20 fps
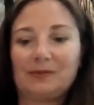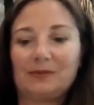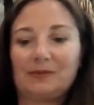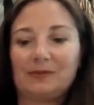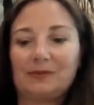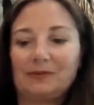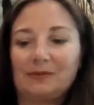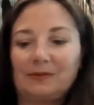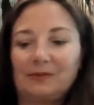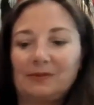
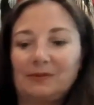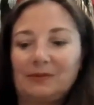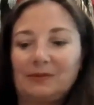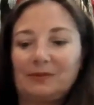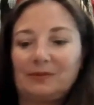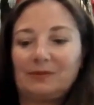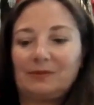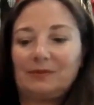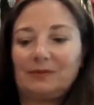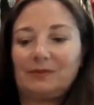
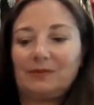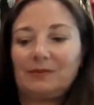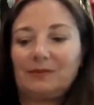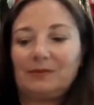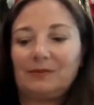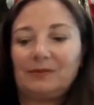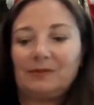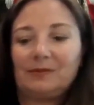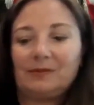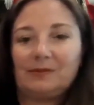
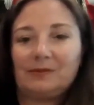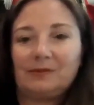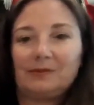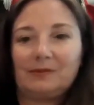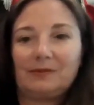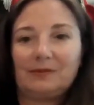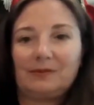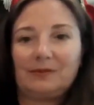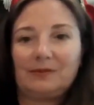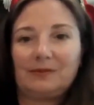
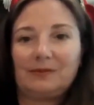This person isn't speaking.